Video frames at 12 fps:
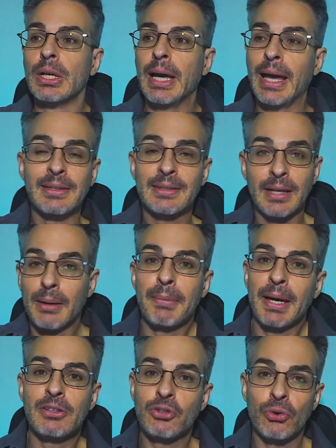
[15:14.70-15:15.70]
and some
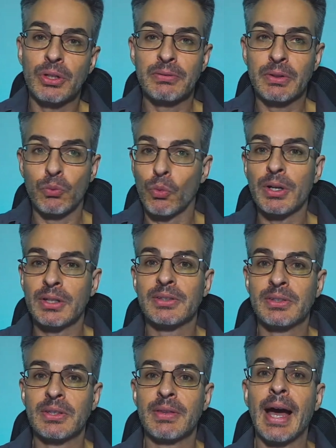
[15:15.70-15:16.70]
men don't even want to
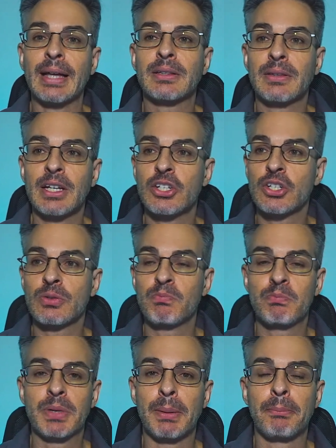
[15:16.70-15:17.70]
see that. They just
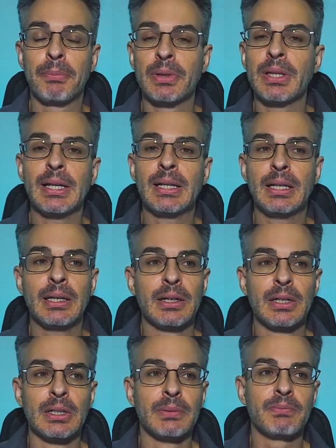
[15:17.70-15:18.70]
completely,
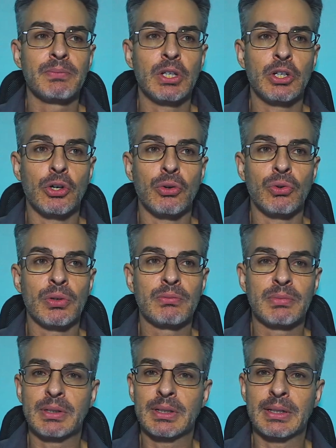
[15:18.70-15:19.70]

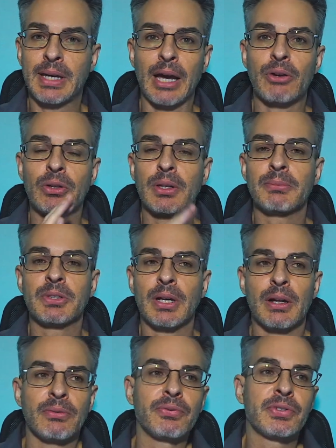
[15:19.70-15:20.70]
counted
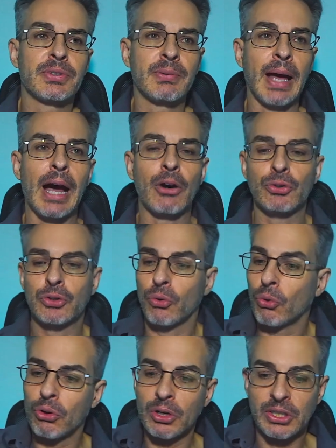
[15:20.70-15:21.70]
themselves out
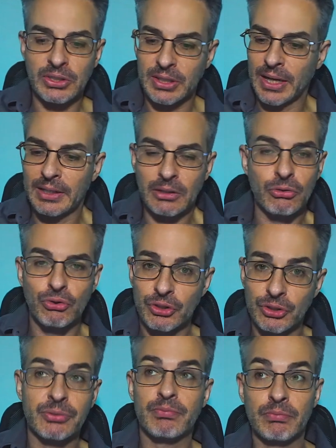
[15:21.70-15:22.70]
or decided to
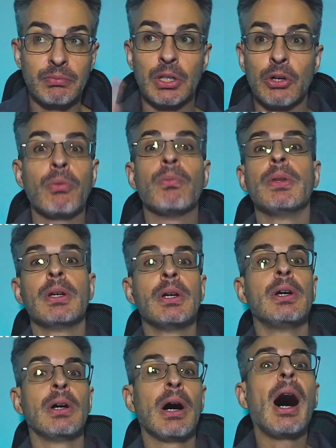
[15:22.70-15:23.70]
just,
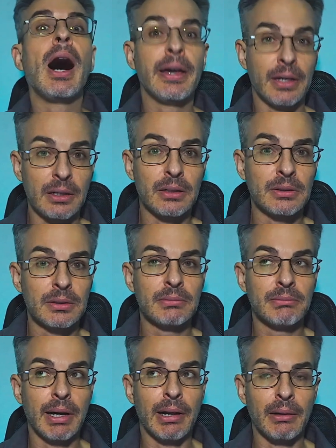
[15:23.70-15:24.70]
hire
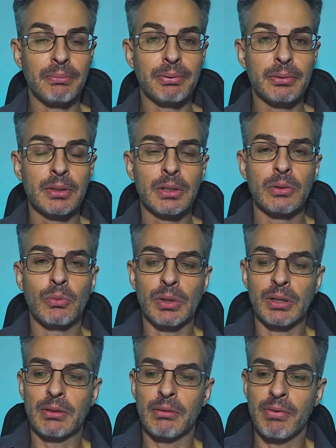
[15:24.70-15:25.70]
help
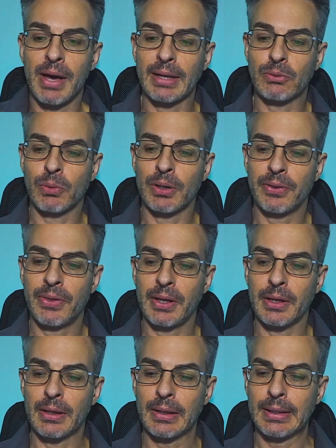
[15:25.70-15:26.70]
with that one
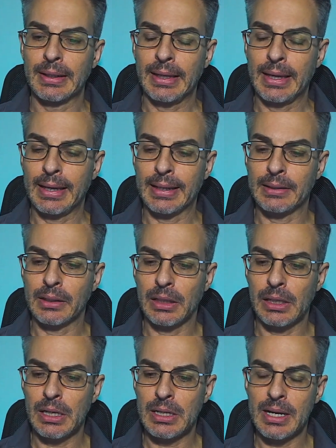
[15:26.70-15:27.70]
thing. And
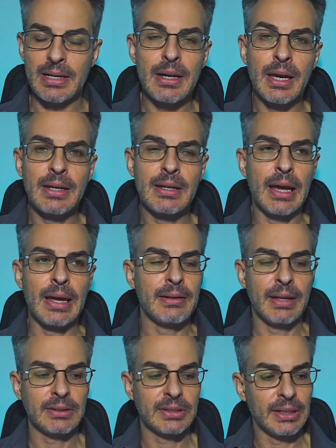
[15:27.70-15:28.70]

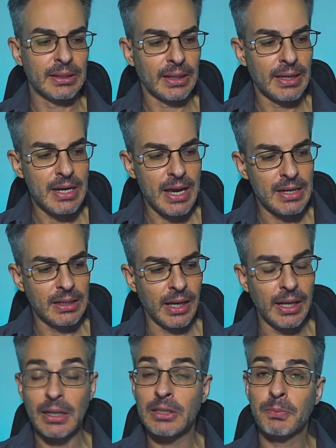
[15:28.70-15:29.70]
that's it. And
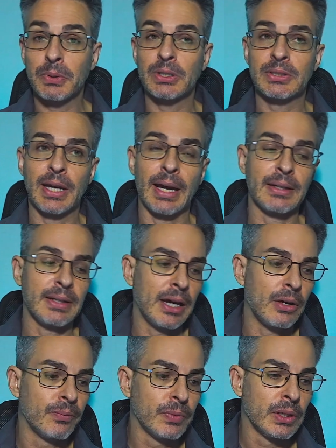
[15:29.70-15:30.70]
it is pretty sad. Now,